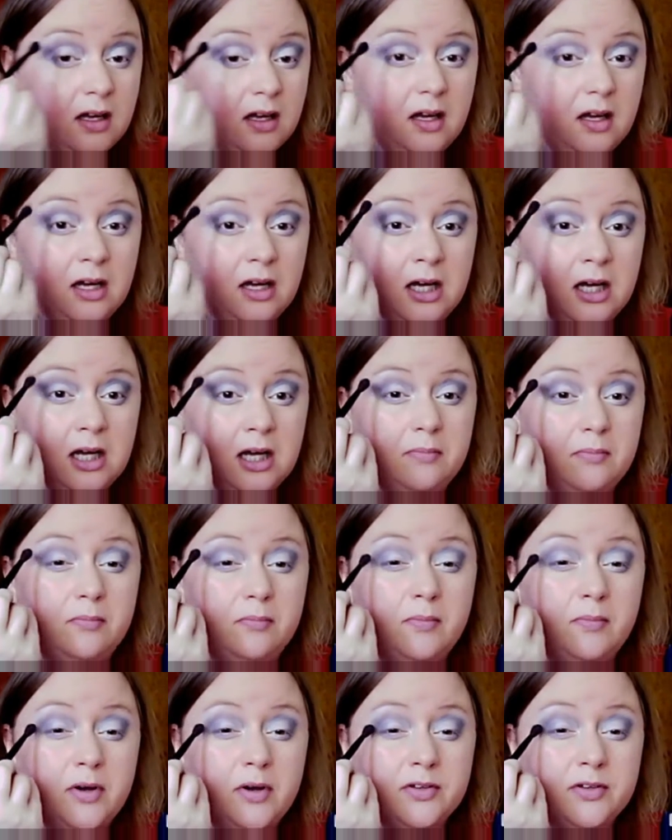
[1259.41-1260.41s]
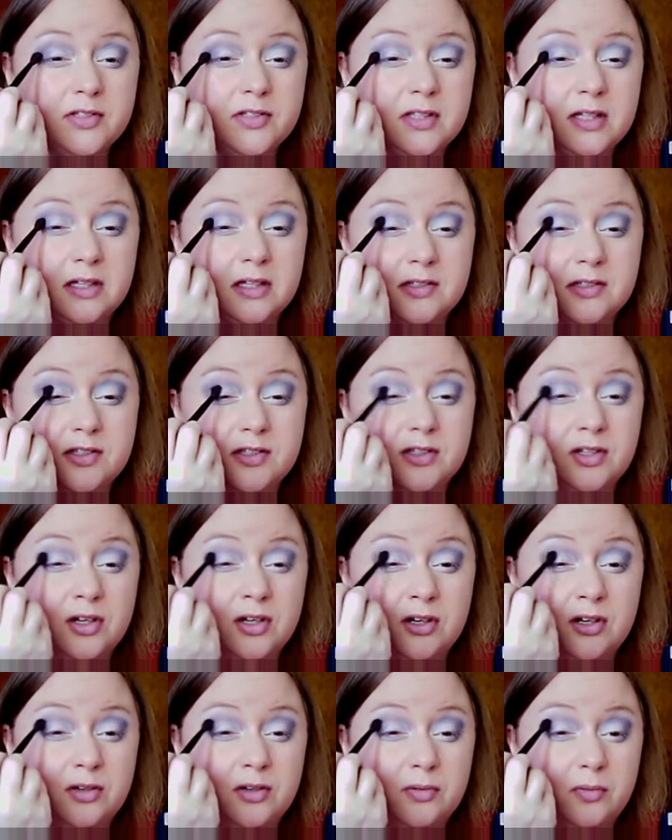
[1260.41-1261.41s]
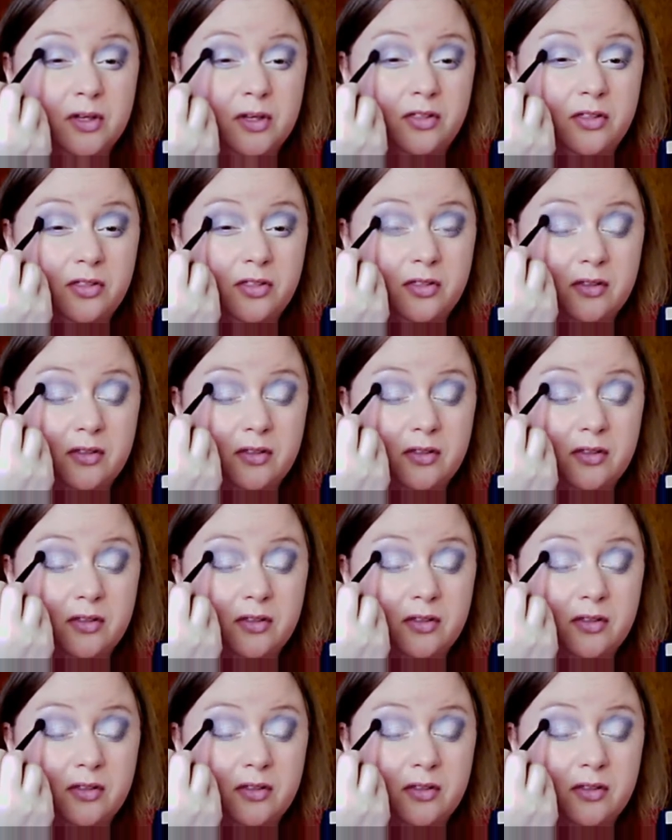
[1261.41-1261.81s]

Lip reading: I'm mostly concerned with